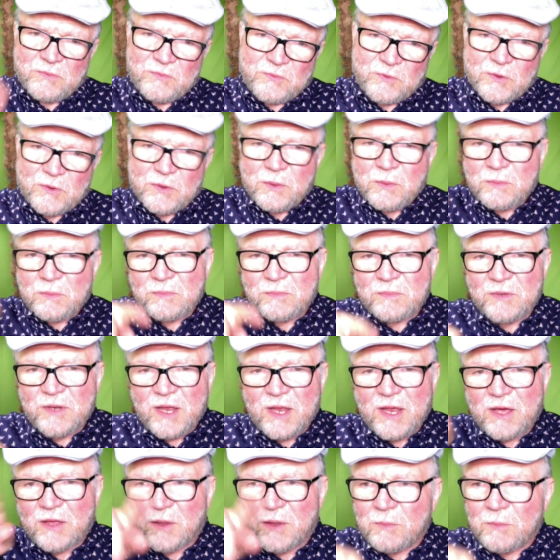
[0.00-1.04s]
the
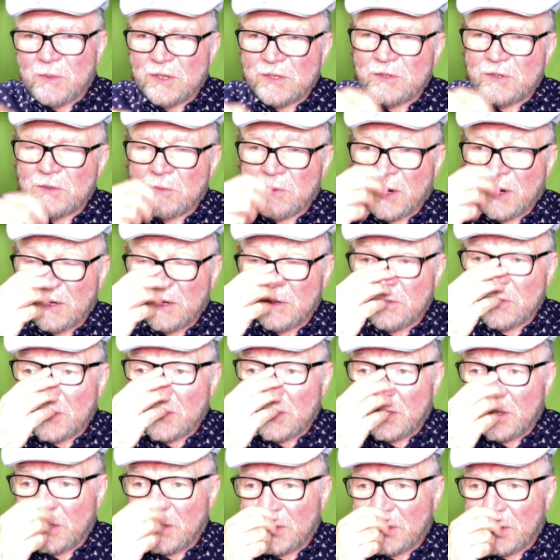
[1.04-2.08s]
day of the month around
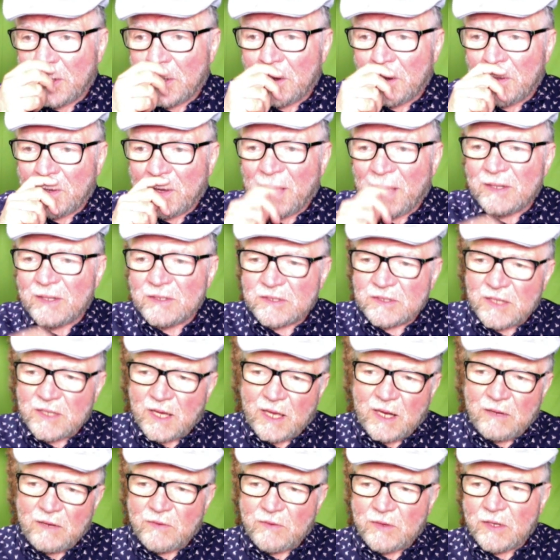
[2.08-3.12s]
the
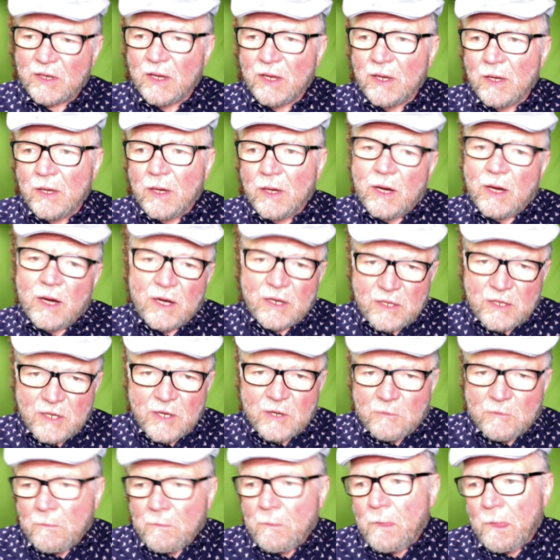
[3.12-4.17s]
outside of it.
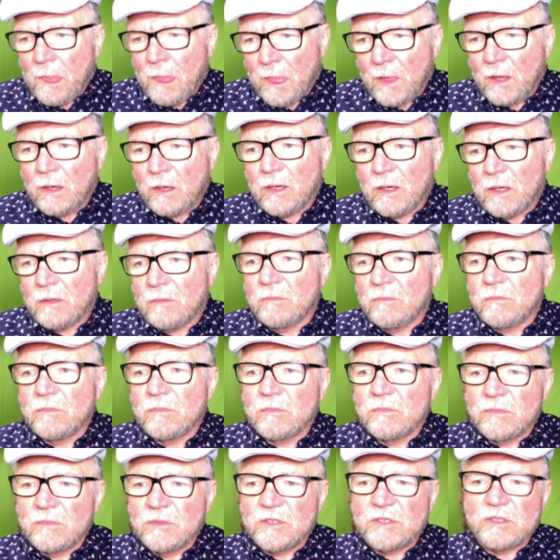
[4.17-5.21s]
Again,
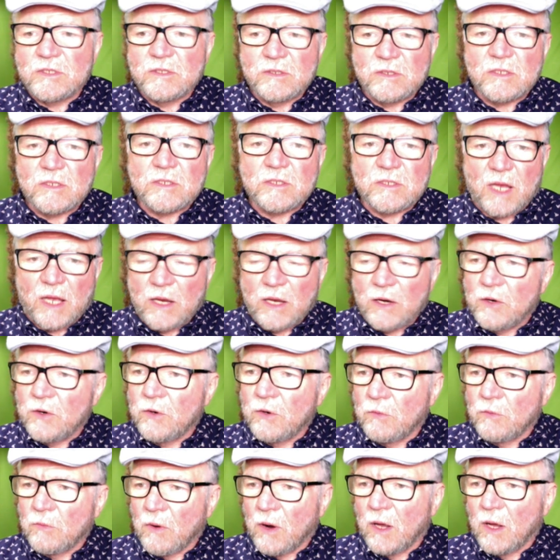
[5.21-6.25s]
this is a standard
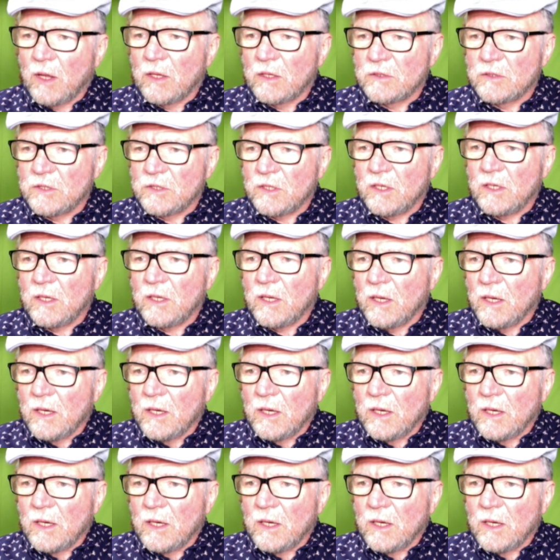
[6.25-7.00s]
horology